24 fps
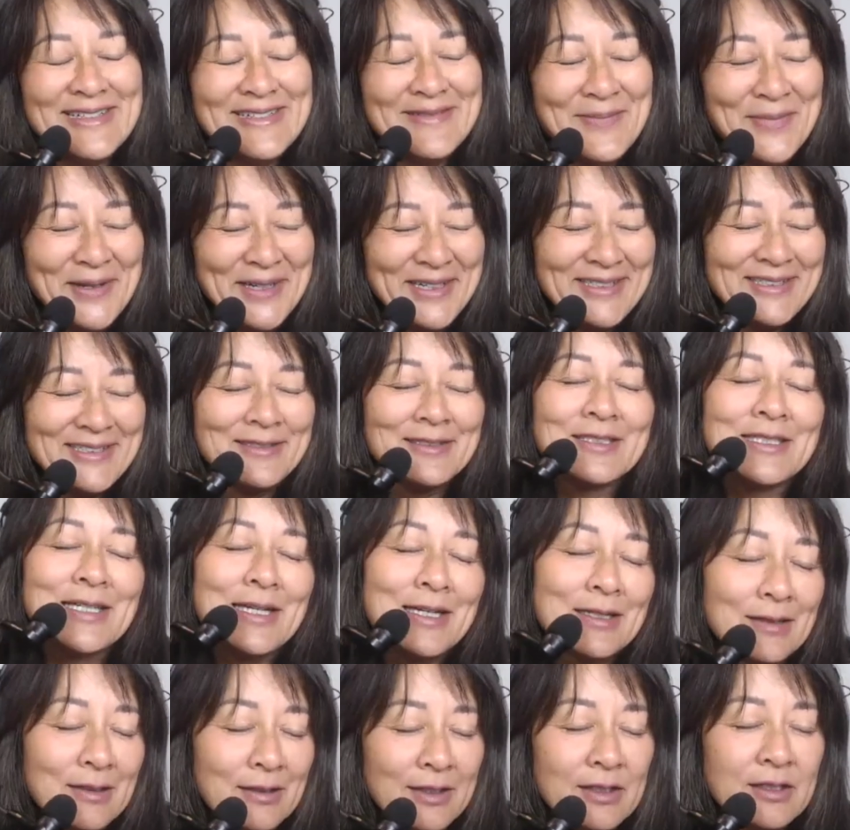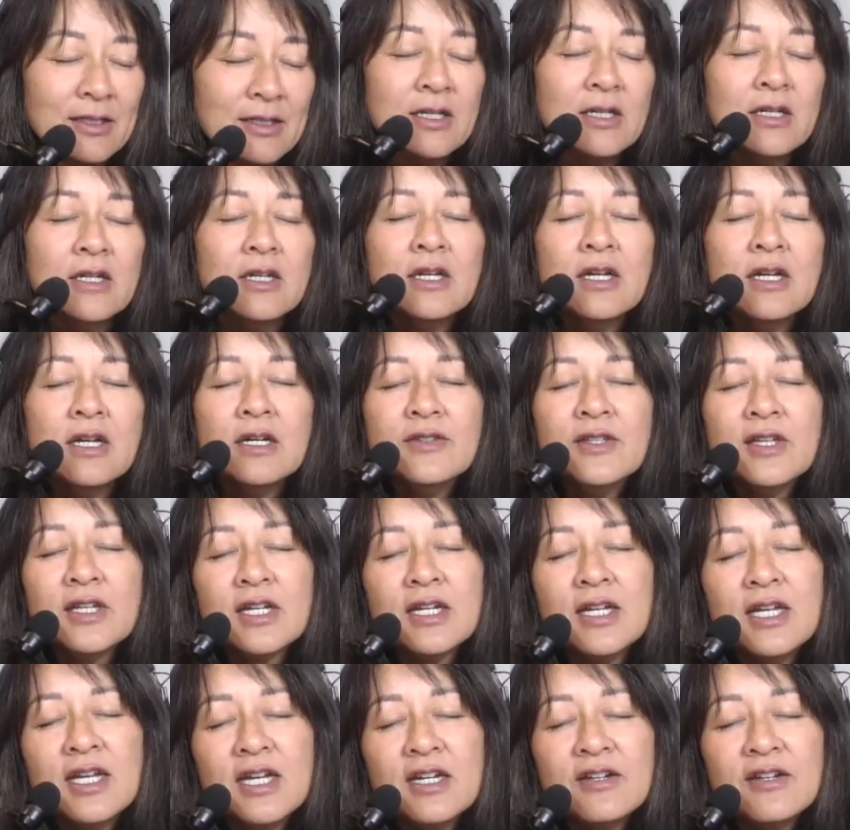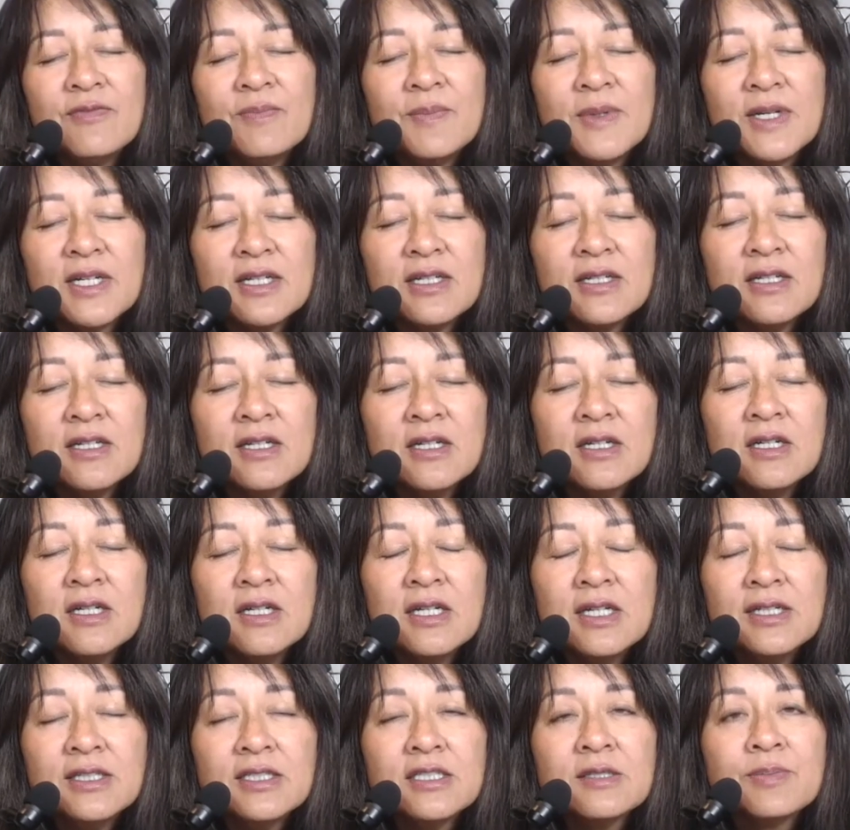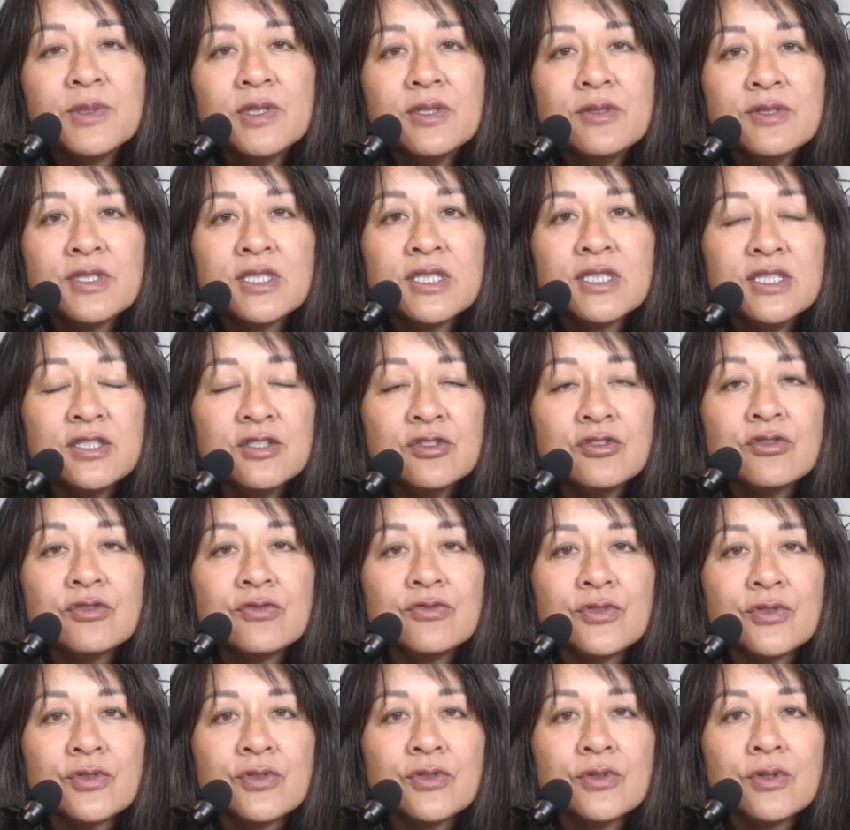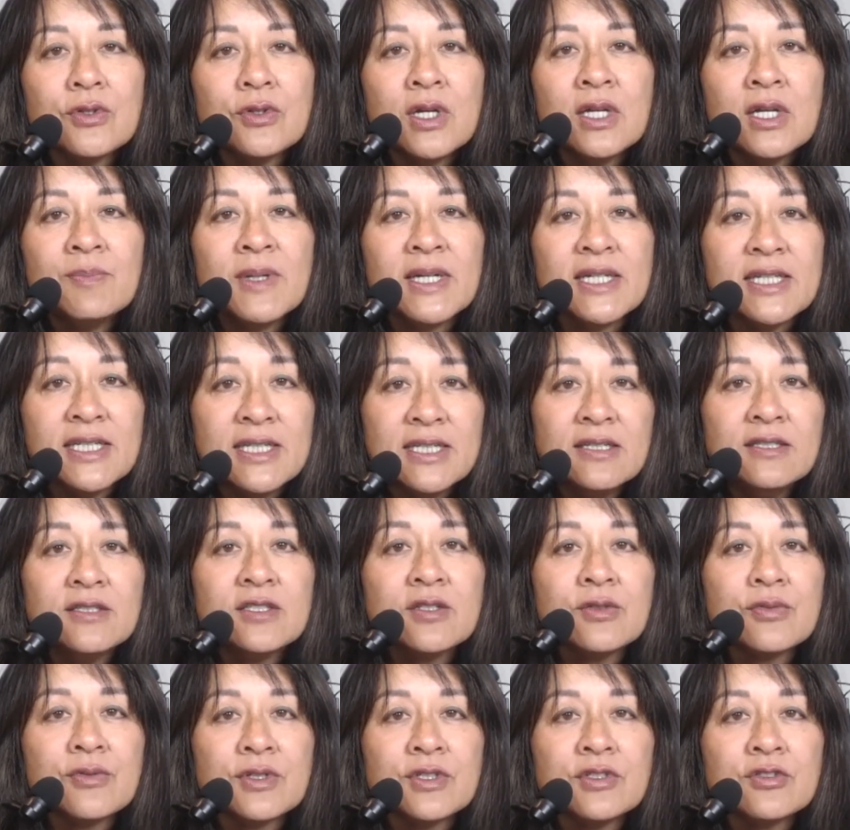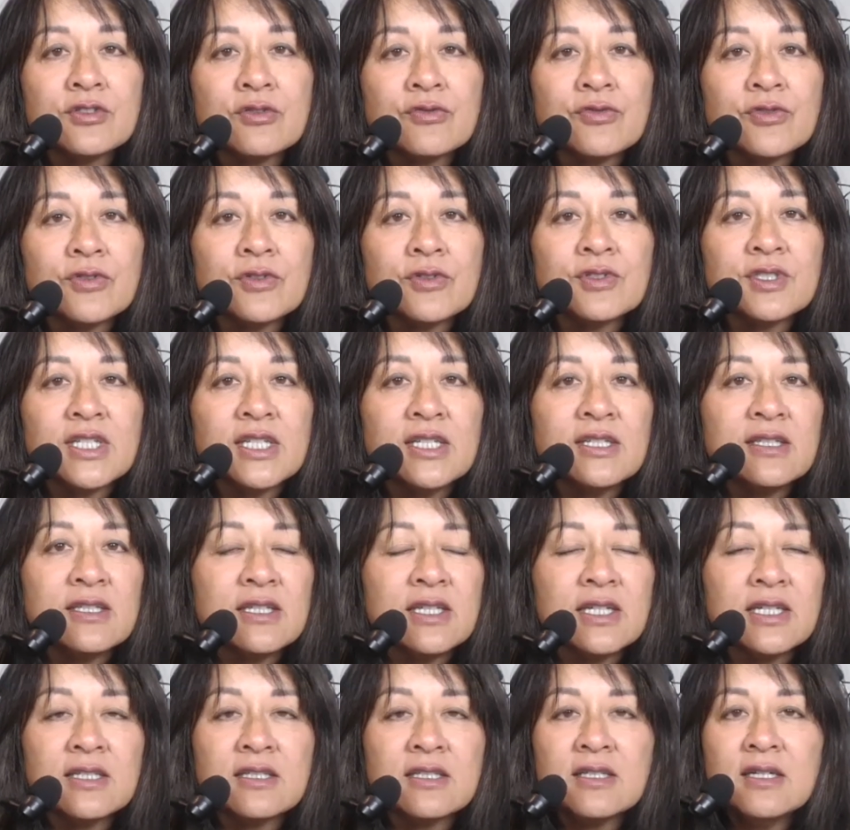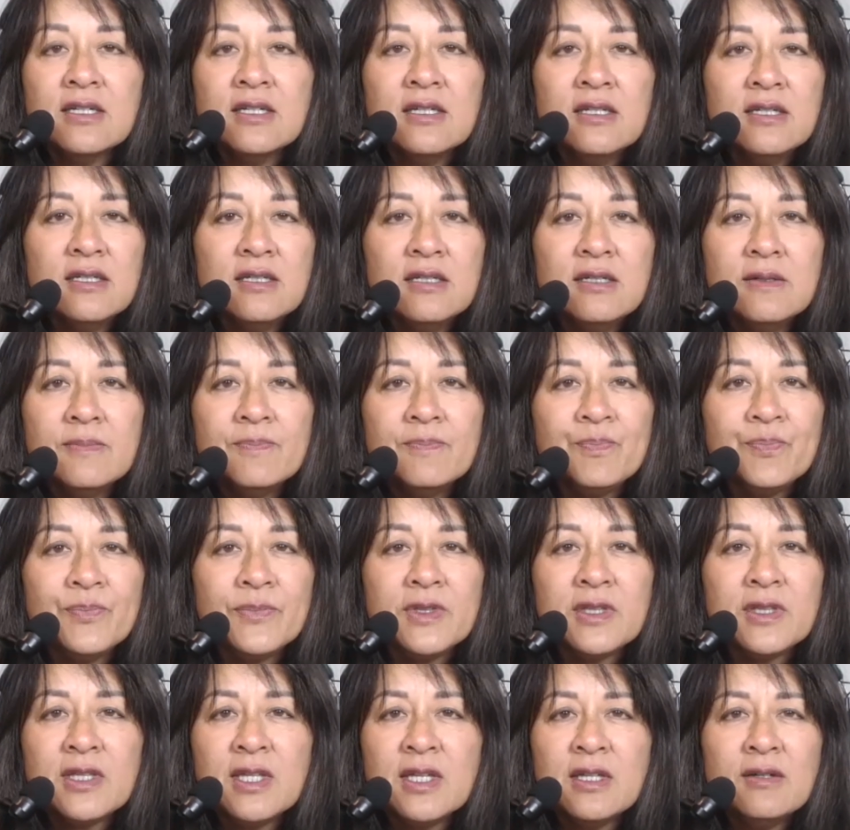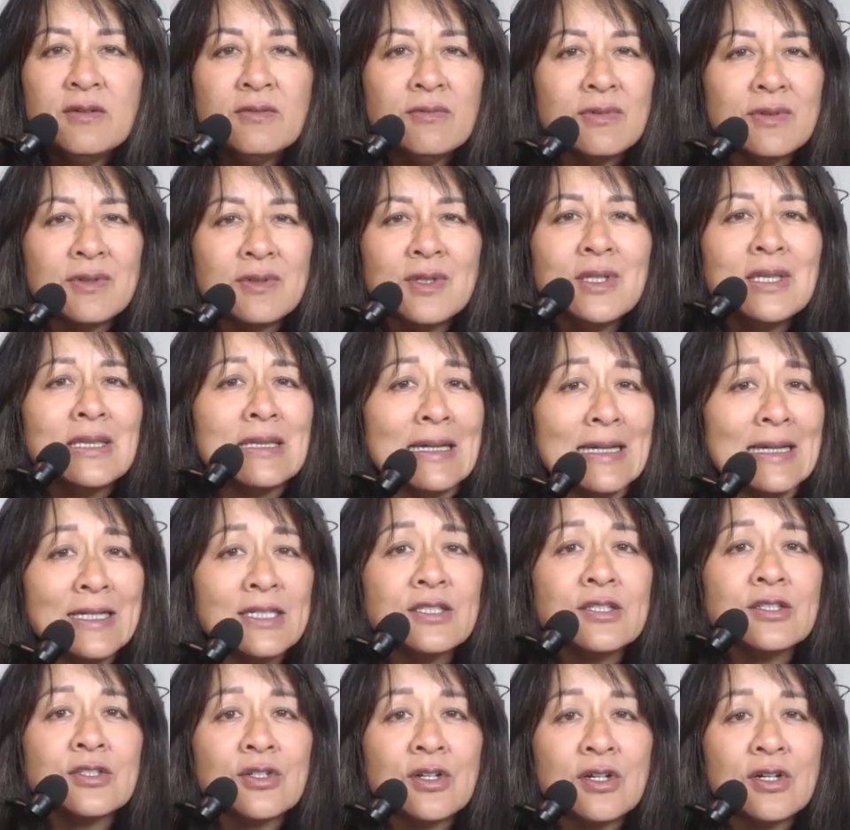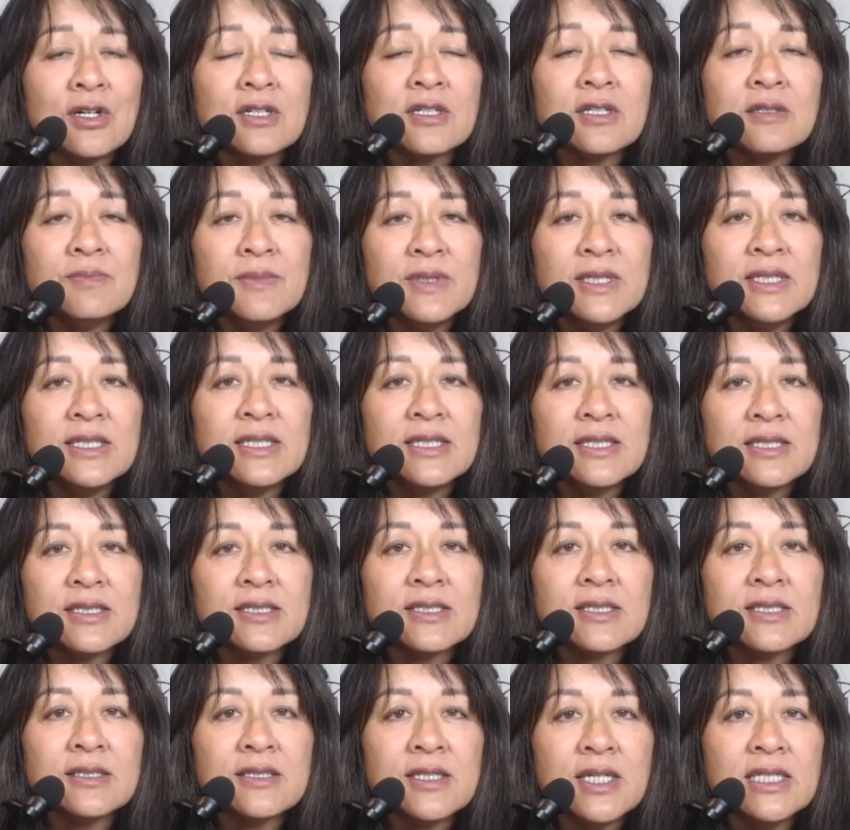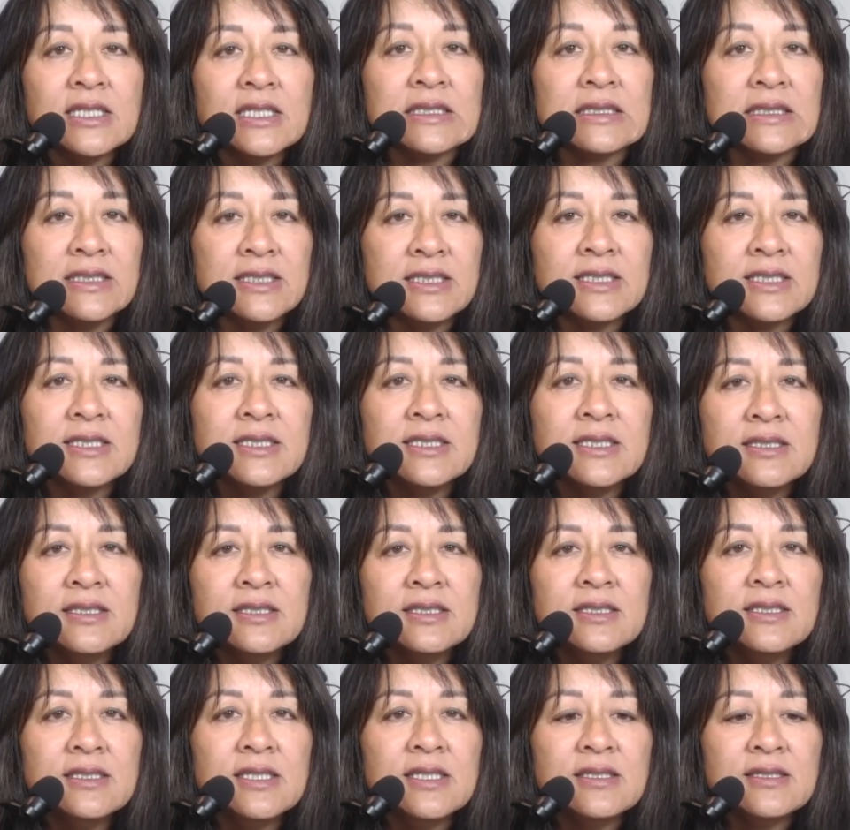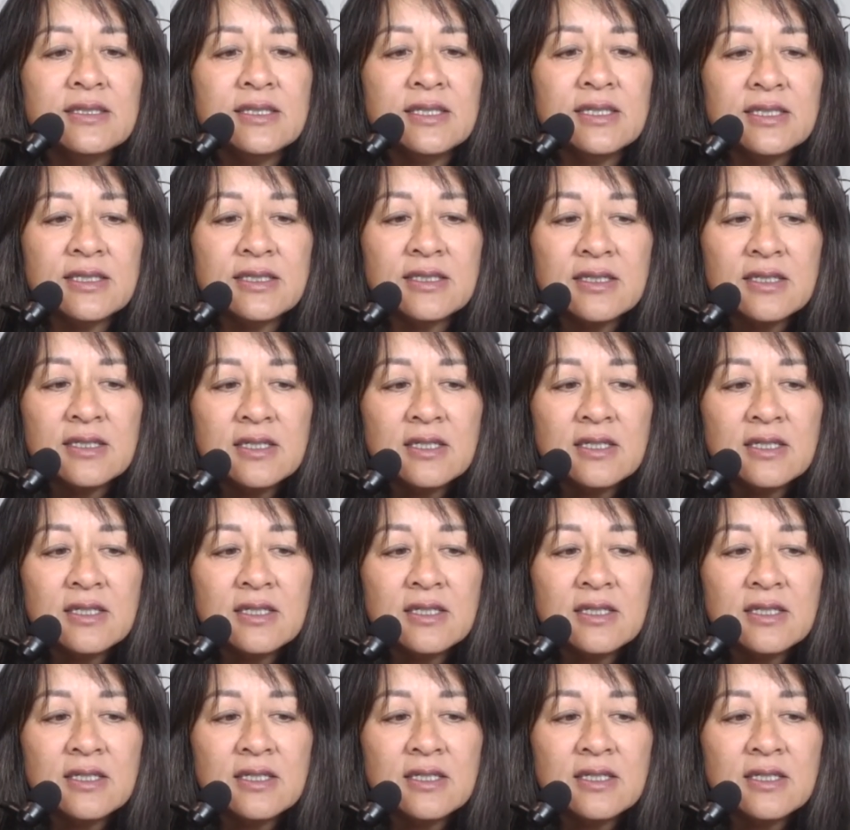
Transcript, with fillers: my sadly, and then I have my husband who's an introvert and my kids who are introverts. And they don't really like to talk in meetings. They listen. And then